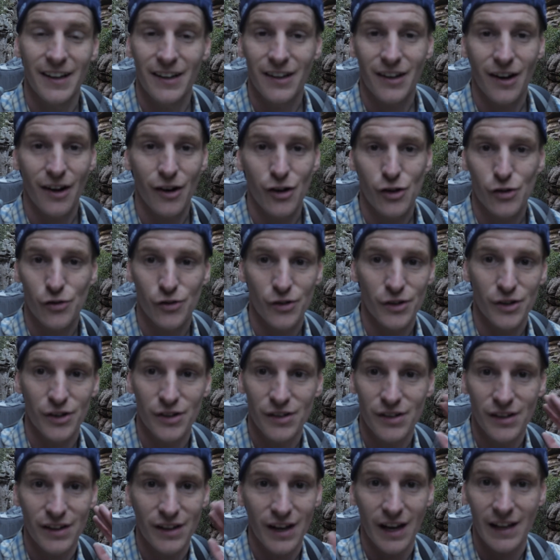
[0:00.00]
it goes for
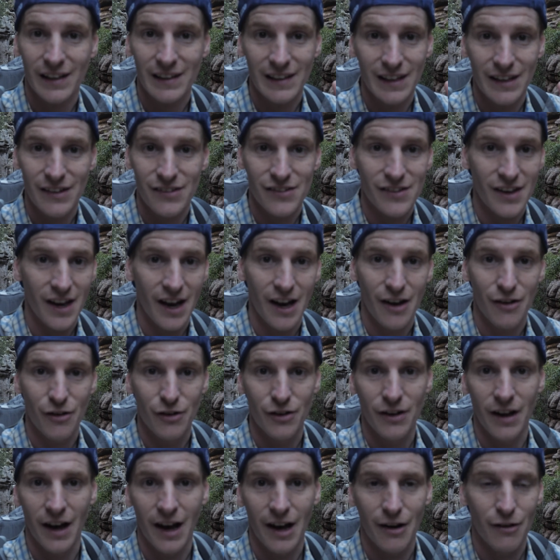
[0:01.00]
at least
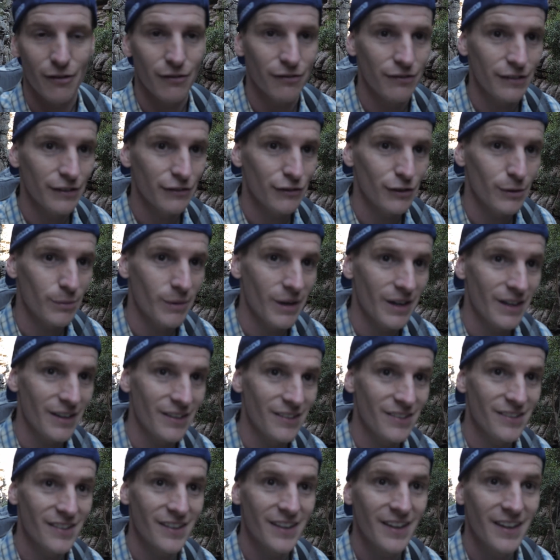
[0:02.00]
100 to 150
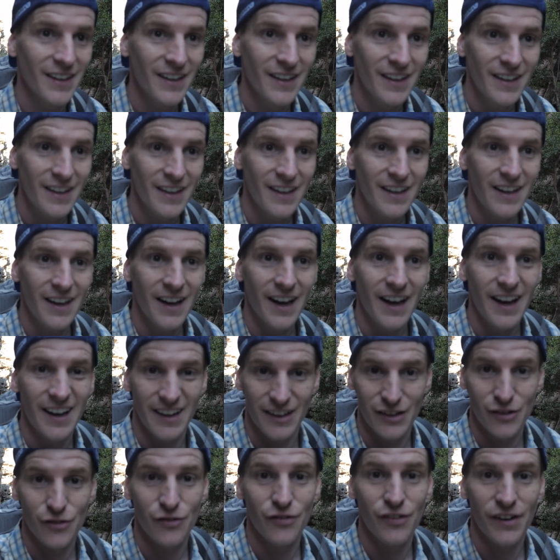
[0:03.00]
metres,
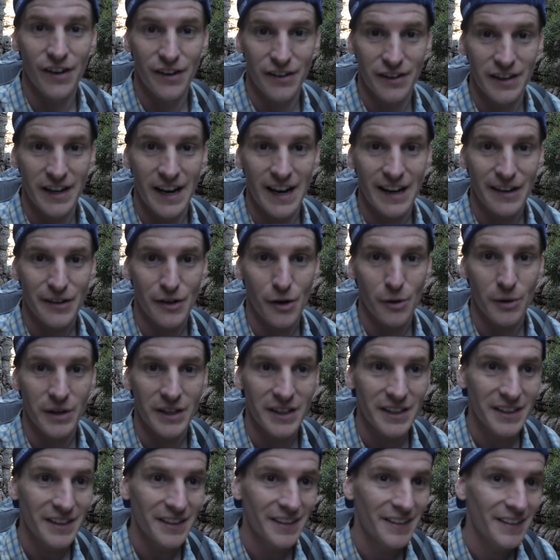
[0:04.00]
and it's very echoey.
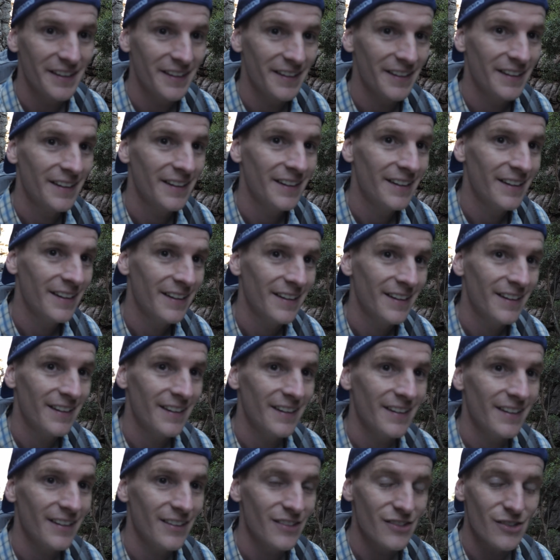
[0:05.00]

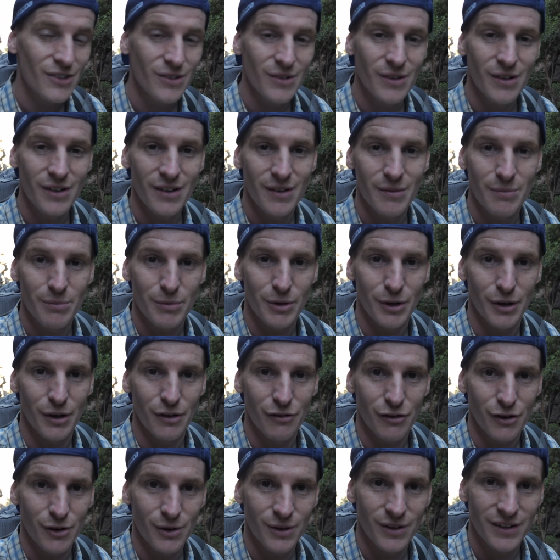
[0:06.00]
It's
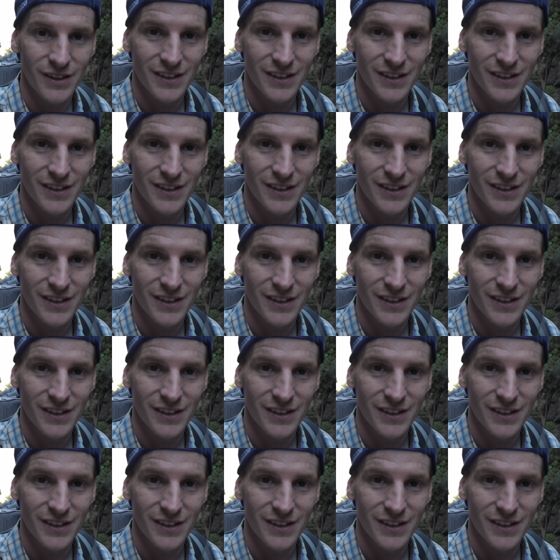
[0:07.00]
beautiful.